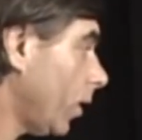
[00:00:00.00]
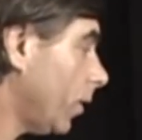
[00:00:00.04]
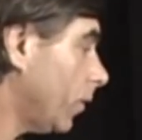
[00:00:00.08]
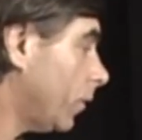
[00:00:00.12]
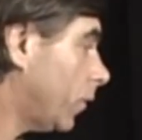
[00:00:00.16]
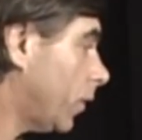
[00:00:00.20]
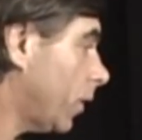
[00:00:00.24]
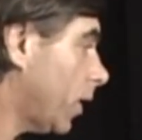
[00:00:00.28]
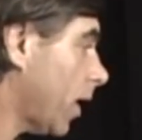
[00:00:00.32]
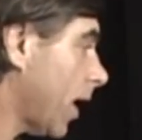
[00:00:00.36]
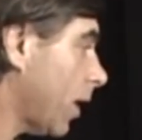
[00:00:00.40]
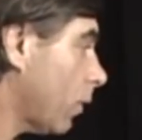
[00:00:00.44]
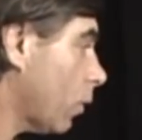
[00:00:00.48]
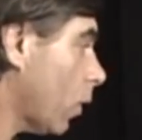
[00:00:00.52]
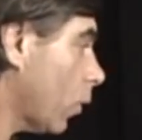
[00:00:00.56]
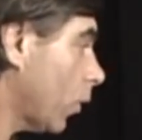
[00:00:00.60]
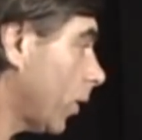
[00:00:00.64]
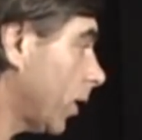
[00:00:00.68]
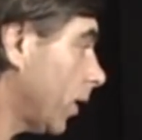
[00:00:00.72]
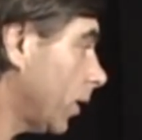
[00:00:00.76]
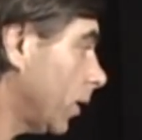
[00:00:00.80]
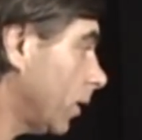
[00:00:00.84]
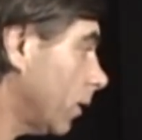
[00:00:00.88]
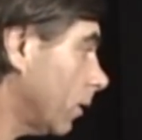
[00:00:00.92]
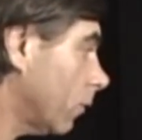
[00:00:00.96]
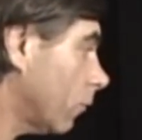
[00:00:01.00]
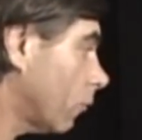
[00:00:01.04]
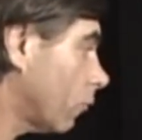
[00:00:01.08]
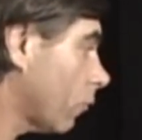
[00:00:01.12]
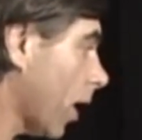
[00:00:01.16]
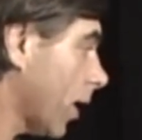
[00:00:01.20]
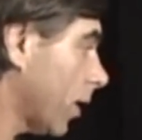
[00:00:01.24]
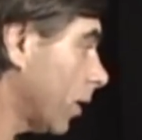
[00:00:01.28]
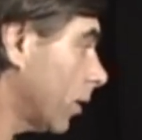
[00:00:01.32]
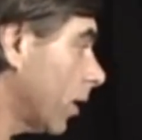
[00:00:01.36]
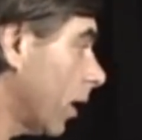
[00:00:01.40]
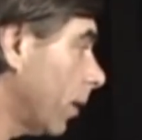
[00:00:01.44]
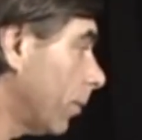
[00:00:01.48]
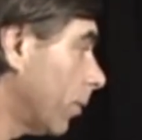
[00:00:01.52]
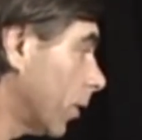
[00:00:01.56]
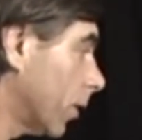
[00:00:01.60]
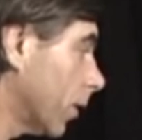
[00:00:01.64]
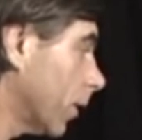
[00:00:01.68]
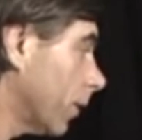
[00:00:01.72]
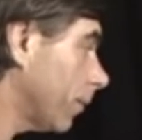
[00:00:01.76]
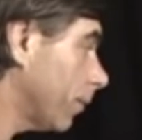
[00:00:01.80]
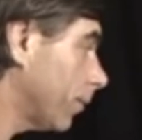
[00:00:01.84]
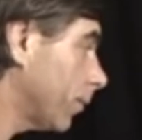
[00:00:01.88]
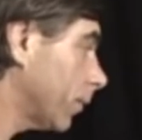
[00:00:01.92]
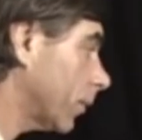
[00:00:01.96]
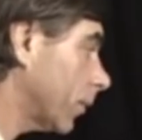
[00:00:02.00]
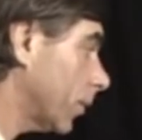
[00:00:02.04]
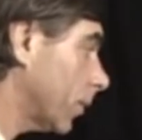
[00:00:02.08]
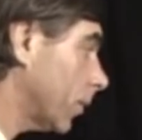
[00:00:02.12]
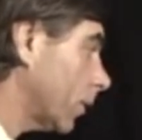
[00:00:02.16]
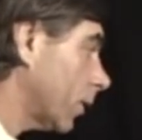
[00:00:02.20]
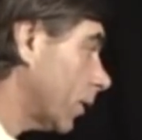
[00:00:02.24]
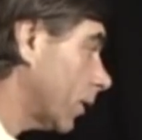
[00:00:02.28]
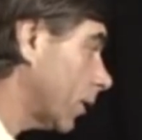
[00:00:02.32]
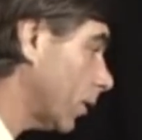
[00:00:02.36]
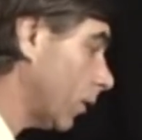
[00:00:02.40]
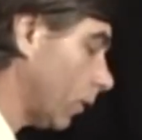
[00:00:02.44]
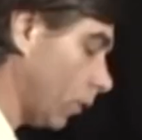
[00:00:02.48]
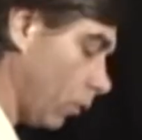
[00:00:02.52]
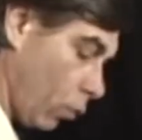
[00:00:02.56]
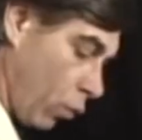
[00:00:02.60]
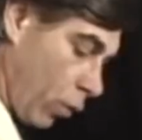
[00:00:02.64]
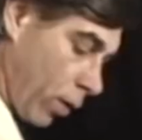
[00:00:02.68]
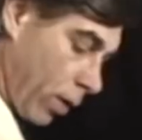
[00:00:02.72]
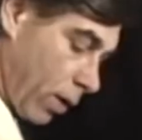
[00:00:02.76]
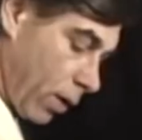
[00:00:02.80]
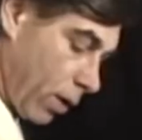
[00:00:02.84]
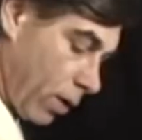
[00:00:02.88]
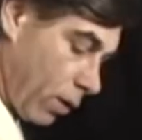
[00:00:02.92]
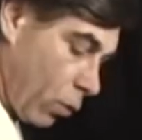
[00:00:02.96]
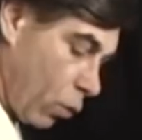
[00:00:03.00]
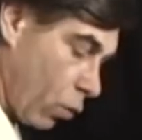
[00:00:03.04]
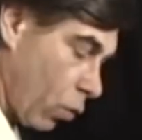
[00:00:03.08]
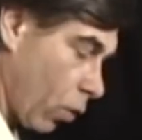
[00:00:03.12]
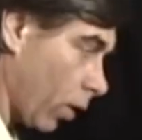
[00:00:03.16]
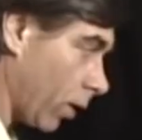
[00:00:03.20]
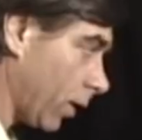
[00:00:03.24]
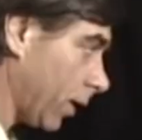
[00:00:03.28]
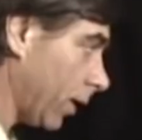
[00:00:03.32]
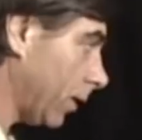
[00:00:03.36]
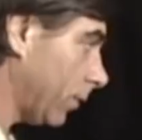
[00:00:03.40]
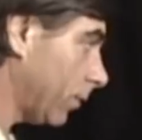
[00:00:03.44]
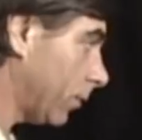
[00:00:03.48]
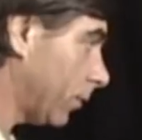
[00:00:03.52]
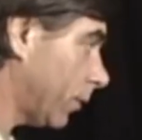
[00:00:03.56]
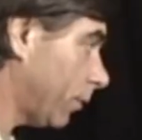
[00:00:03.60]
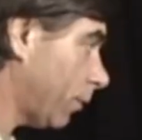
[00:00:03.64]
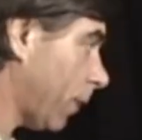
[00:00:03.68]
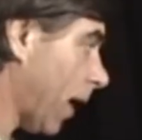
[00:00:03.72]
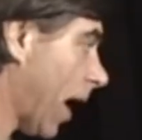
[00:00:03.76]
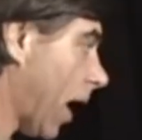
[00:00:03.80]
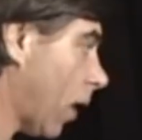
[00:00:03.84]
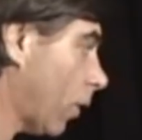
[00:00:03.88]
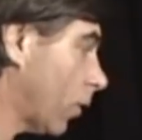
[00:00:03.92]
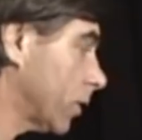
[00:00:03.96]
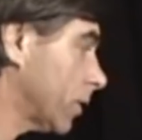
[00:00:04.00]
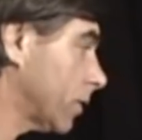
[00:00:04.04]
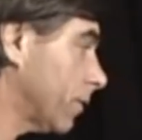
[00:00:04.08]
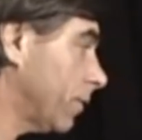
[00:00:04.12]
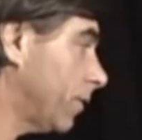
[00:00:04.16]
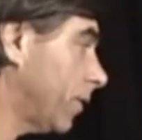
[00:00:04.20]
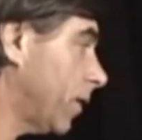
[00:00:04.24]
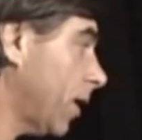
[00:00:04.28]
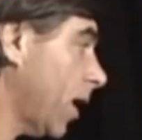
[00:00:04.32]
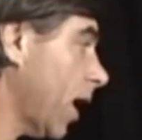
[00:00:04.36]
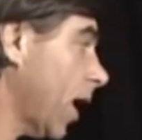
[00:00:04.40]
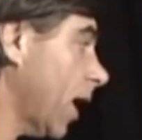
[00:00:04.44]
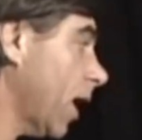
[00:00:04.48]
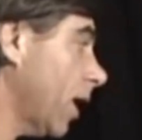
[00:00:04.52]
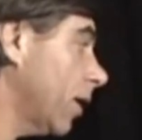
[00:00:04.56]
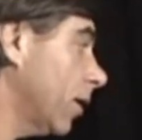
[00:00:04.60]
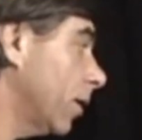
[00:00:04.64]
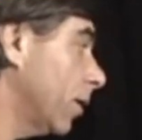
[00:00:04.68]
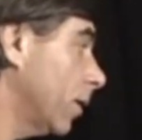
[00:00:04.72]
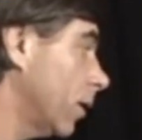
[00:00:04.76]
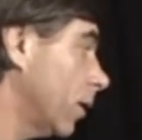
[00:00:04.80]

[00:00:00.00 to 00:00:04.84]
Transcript: Today, when we write a number, we work in powers of 10